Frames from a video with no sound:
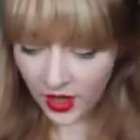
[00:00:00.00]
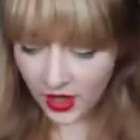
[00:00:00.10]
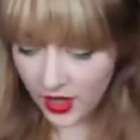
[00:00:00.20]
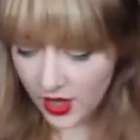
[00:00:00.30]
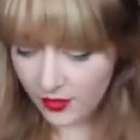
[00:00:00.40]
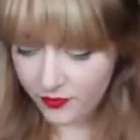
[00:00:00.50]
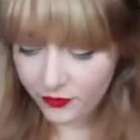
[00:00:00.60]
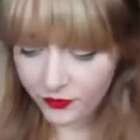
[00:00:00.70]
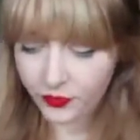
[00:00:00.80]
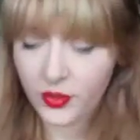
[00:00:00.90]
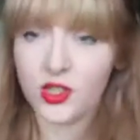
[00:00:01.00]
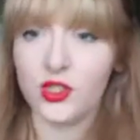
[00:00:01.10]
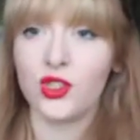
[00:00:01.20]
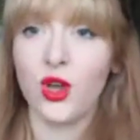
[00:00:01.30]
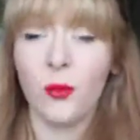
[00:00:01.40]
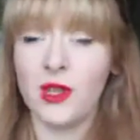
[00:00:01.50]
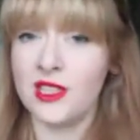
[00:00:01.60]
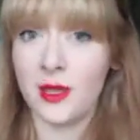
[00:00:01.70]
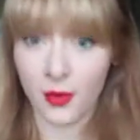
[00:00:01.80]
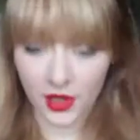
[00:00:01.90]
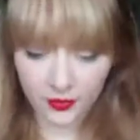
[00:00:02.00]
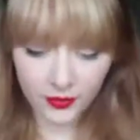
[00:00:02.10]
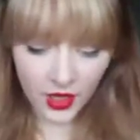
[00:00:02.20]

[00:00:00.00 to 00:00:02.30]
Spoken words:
And it's just got a big zipper,